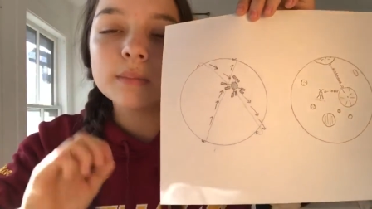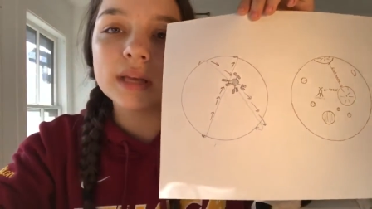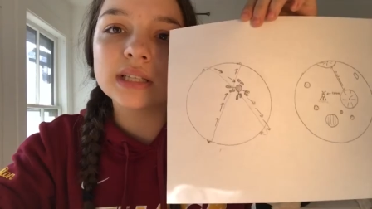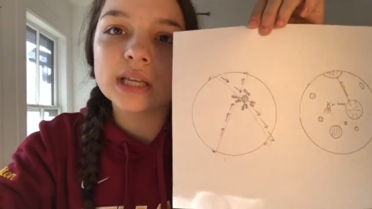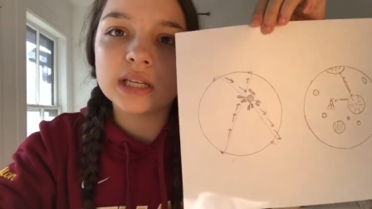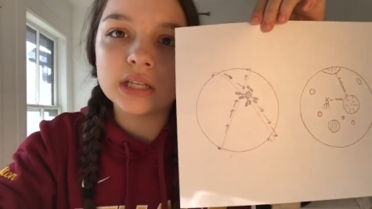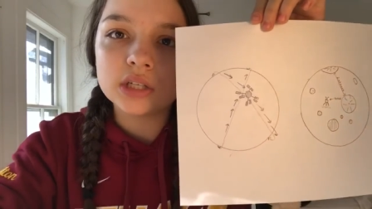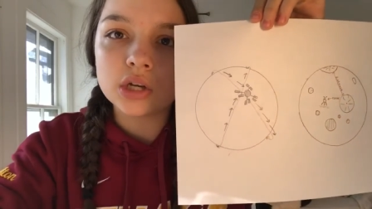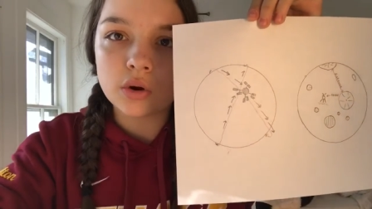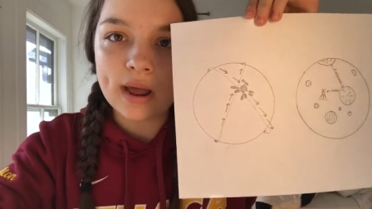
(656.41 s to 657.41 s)
because they need
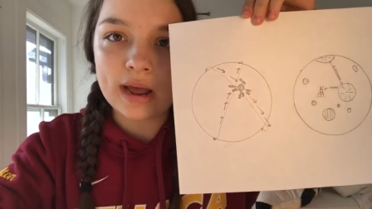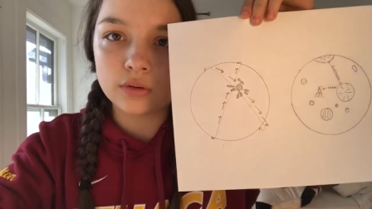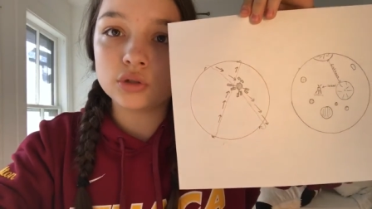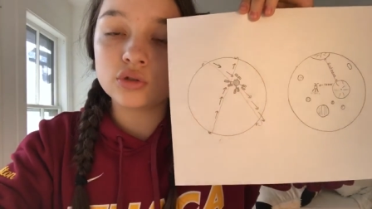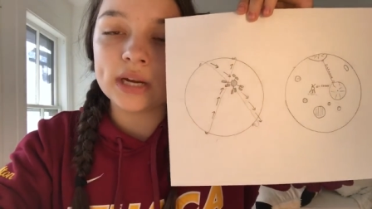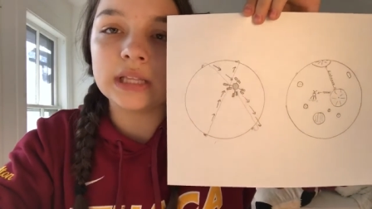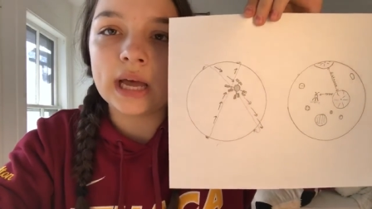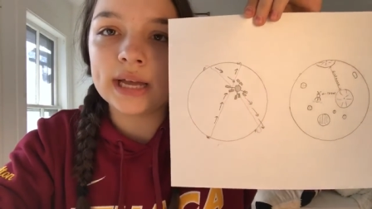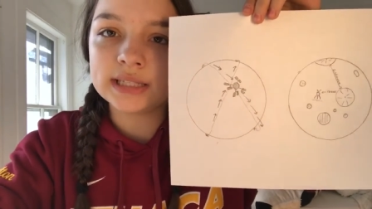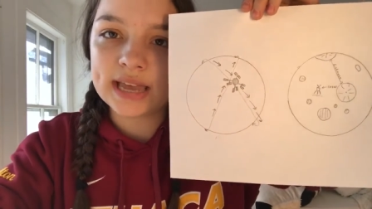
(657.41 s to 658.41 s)
to know how straight
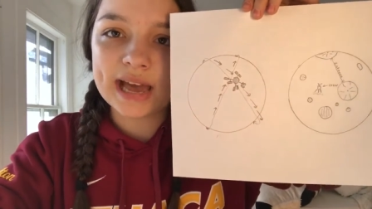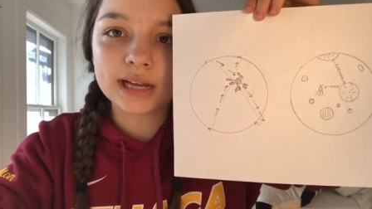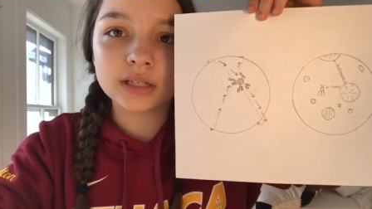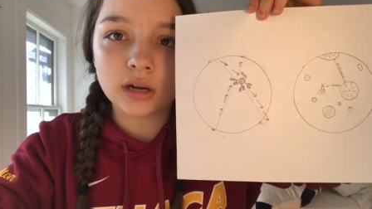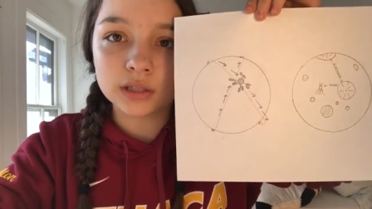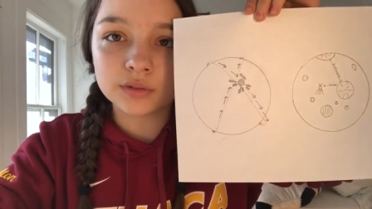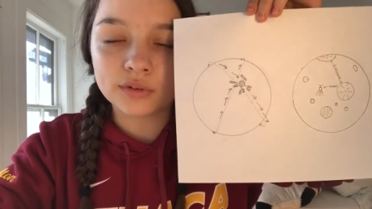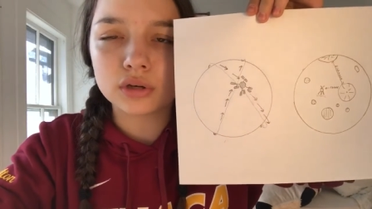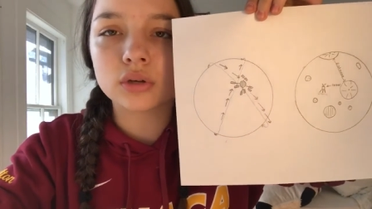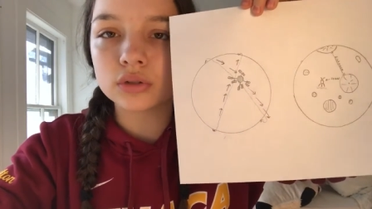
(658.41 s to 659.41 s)
lines act on a
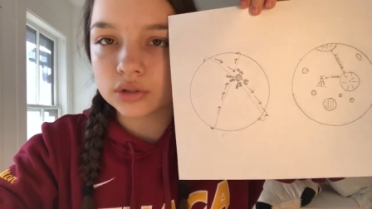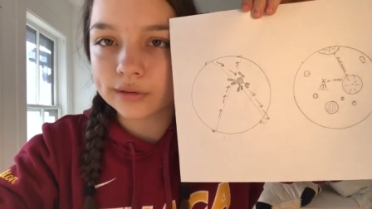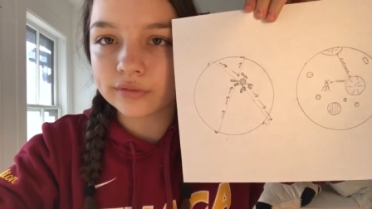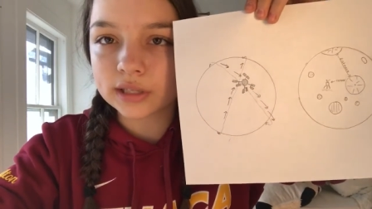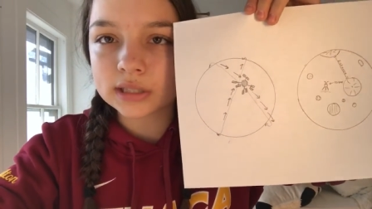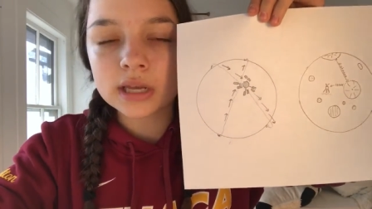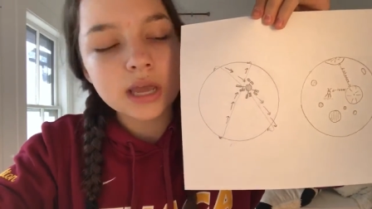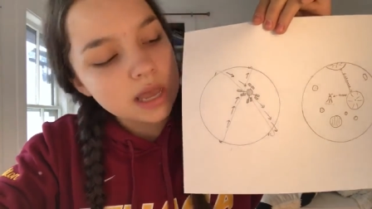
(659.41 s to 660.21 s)
spherical surface.